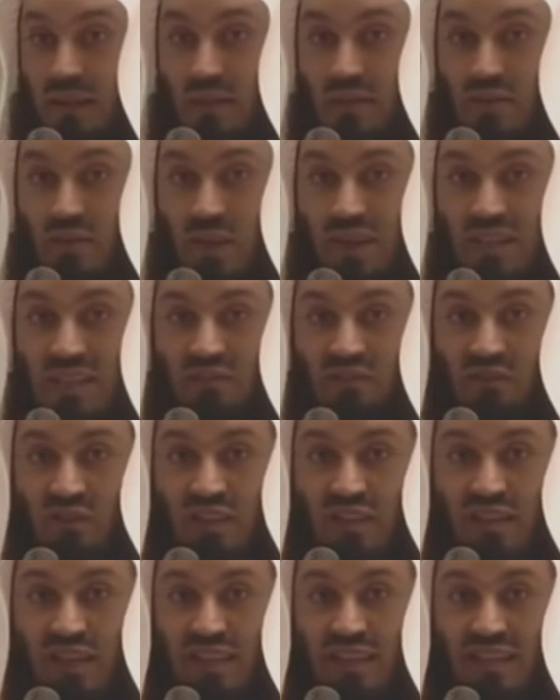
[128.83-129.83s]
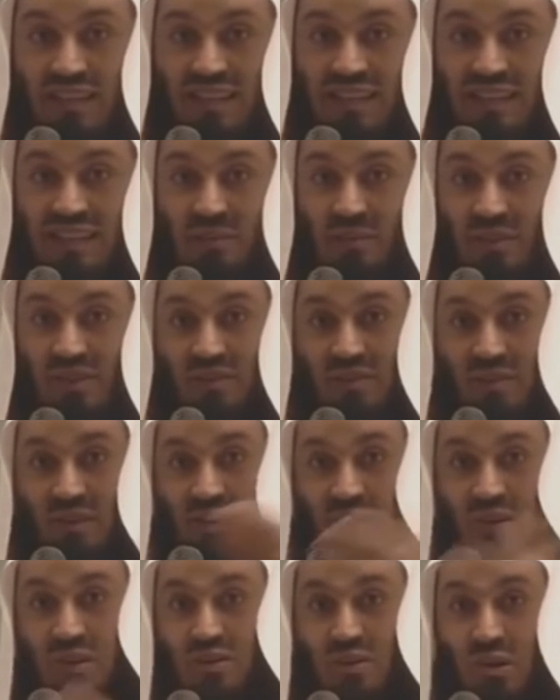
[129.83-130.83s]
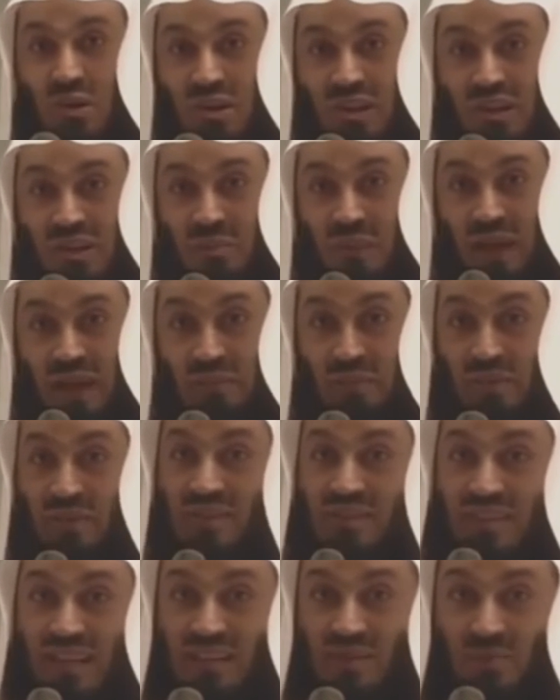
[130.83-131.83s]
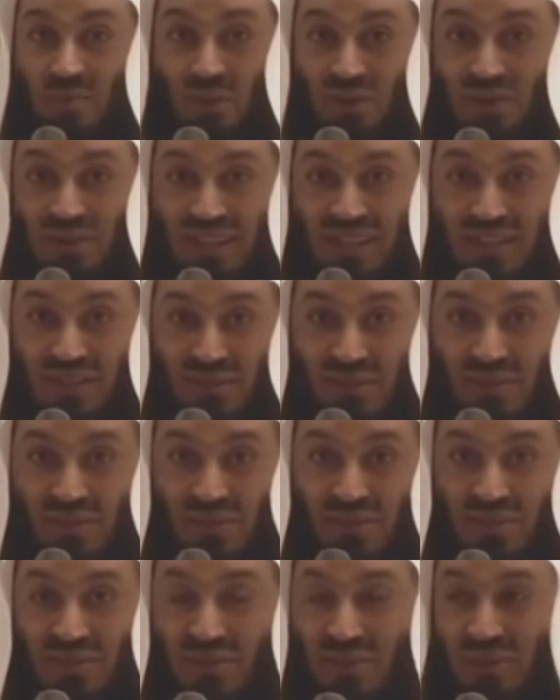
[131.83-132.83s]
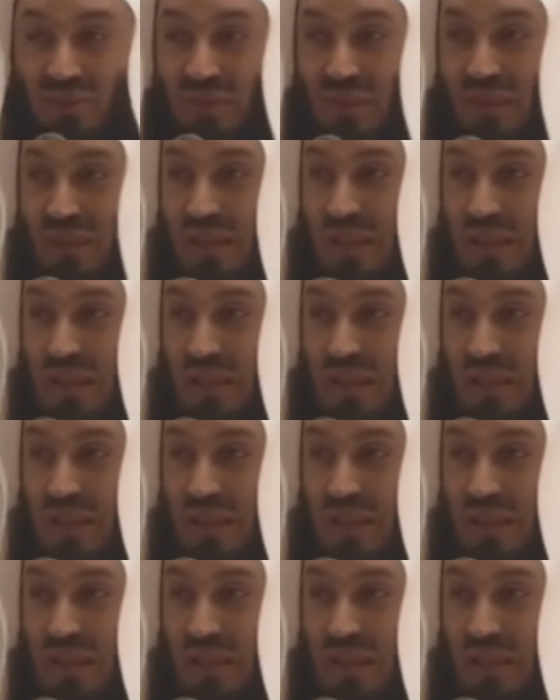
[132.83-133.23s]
I was waiting for the day they said someone called you a chocolate man, because that's true, you know.